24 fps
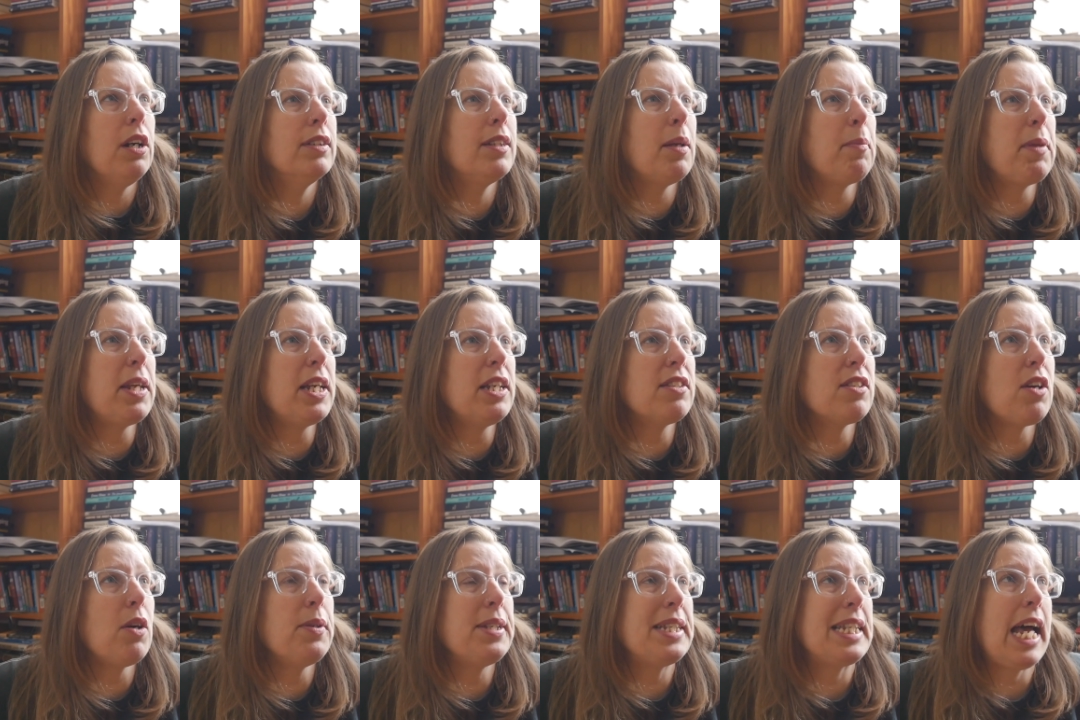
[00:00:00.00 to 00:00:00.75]
Something is
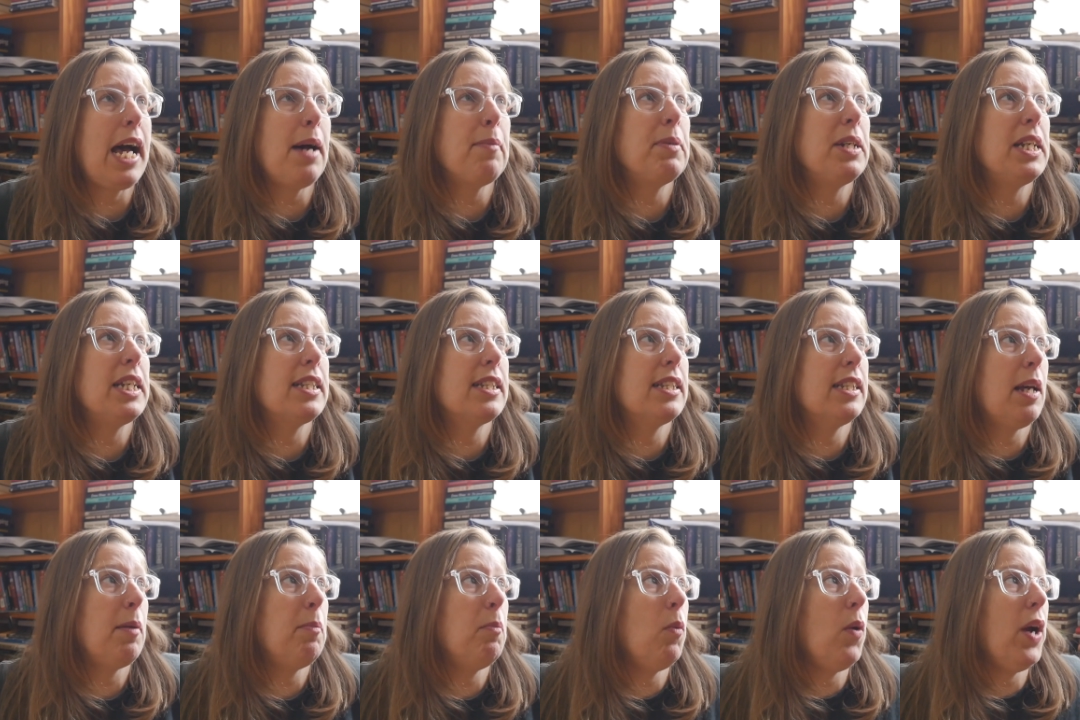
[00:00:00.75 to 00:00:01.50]
Always Happening
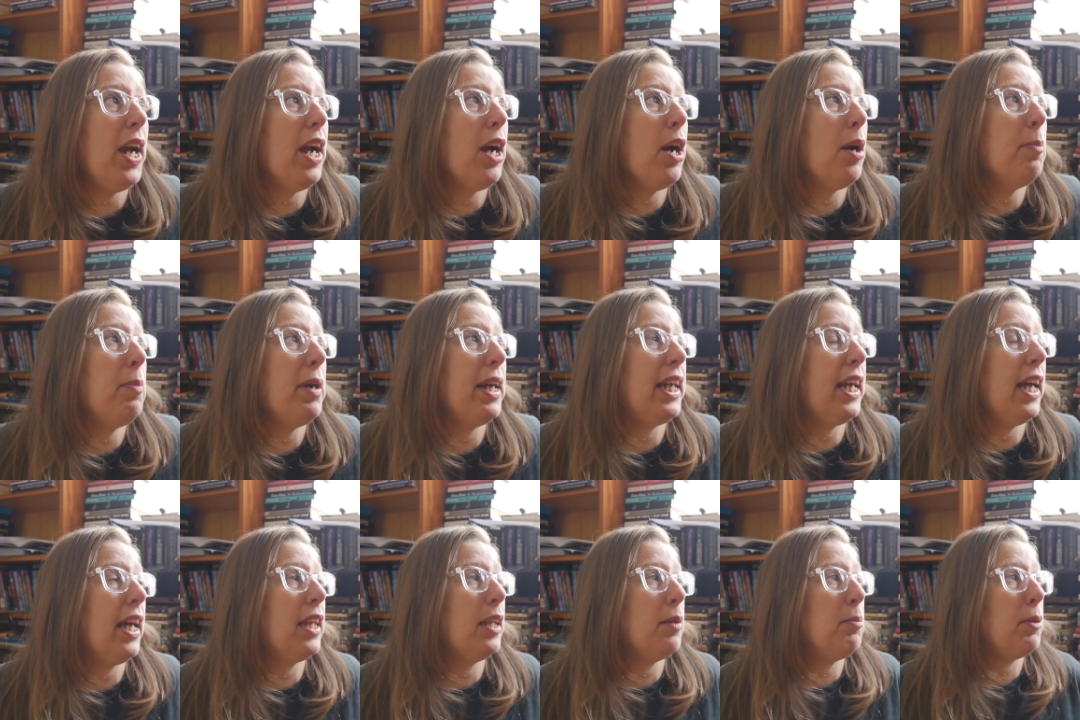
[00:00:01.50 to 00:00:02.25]
Somewhere by Kelly